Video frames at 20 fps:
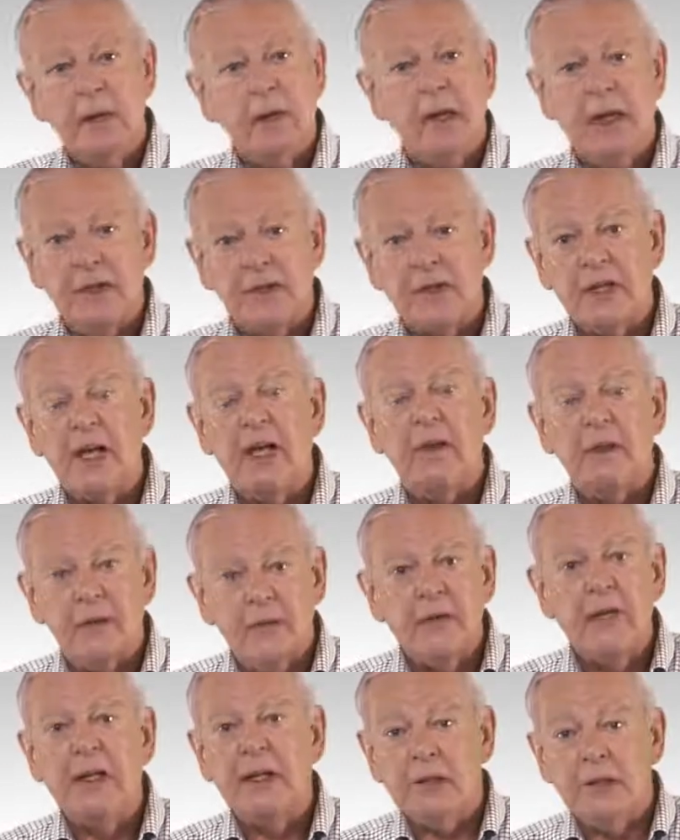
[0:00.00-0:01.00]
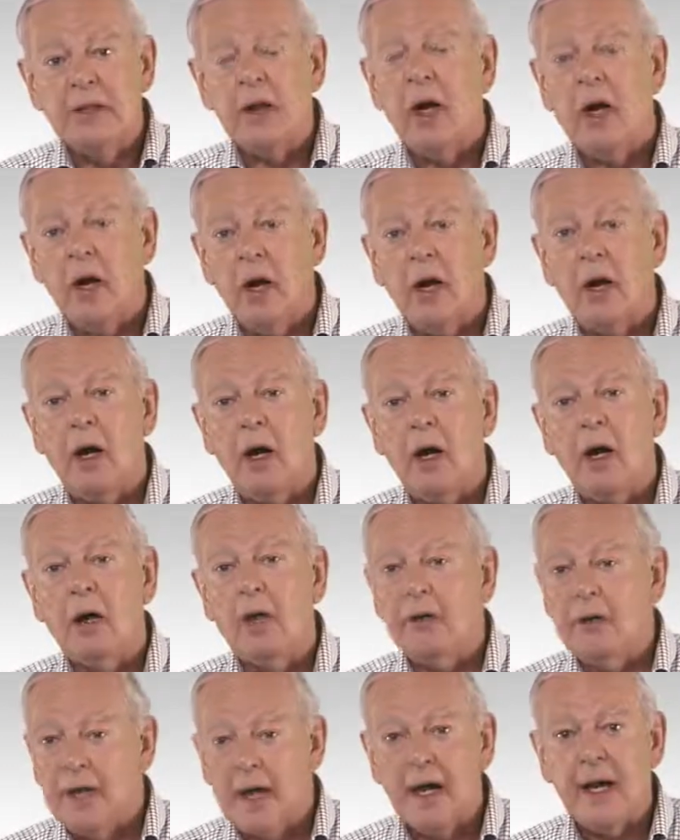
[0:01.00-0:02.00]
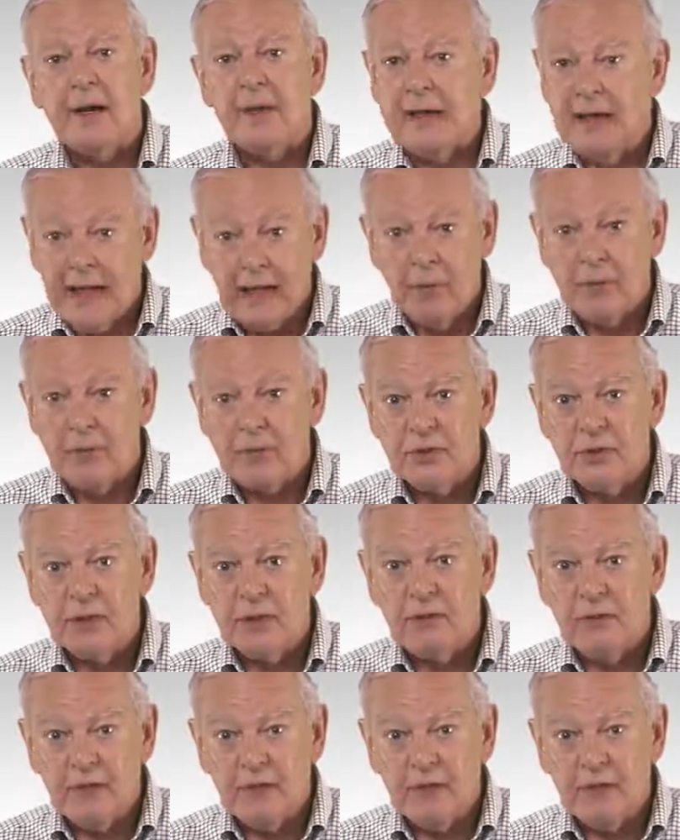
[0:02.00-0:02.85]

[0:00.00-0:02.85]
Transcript: and said, these are not apes,